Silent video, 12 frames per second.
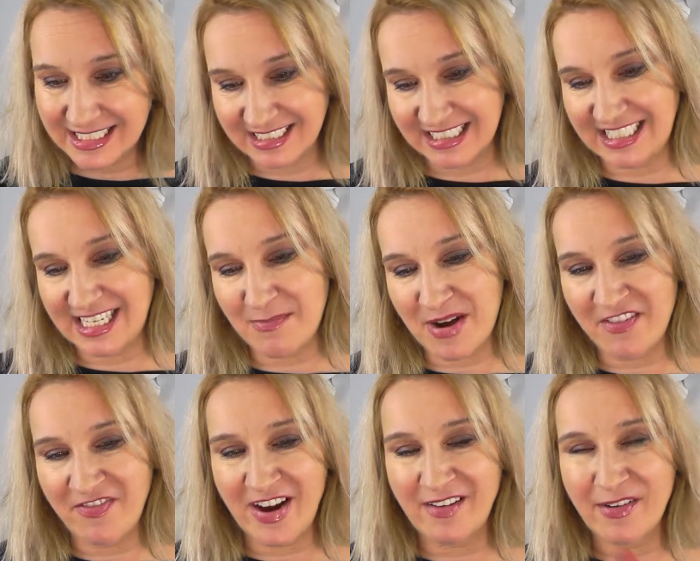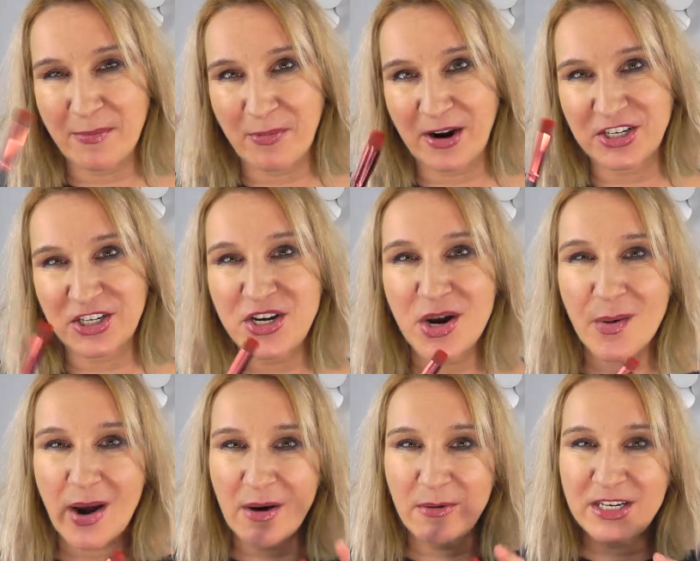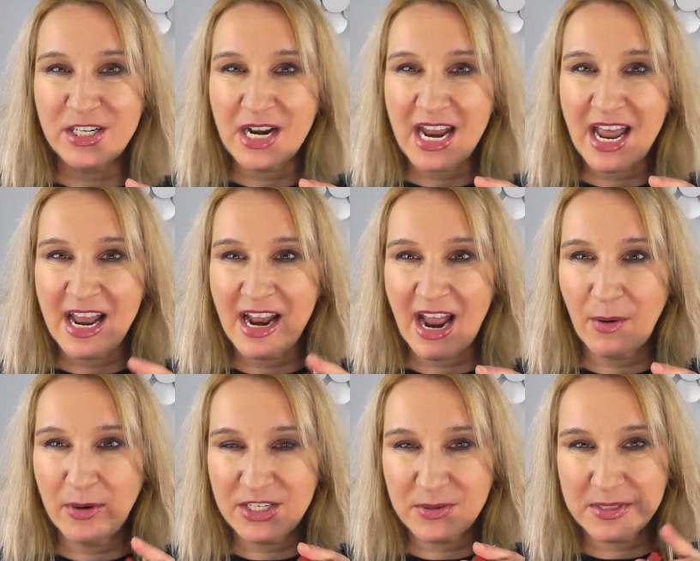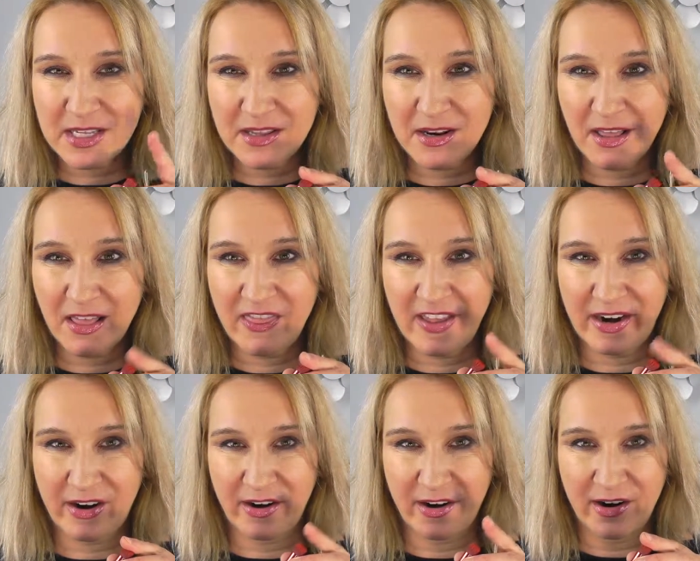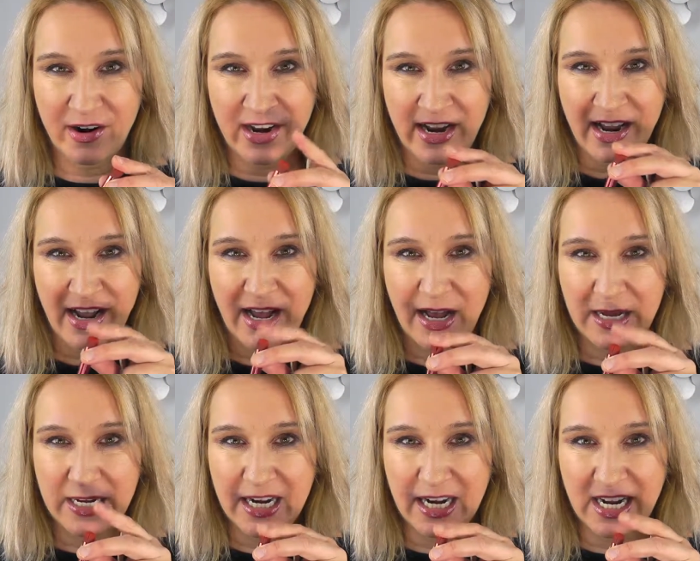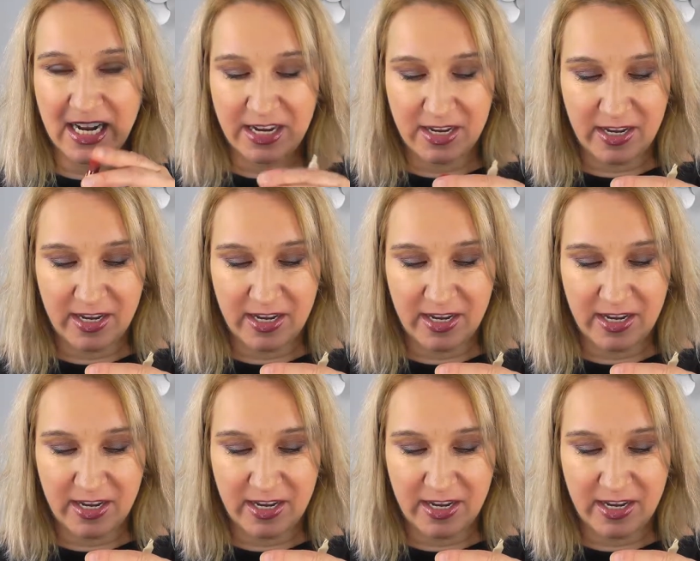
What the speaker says: Is it my favorite brush? No, I wish it was a little thicker, but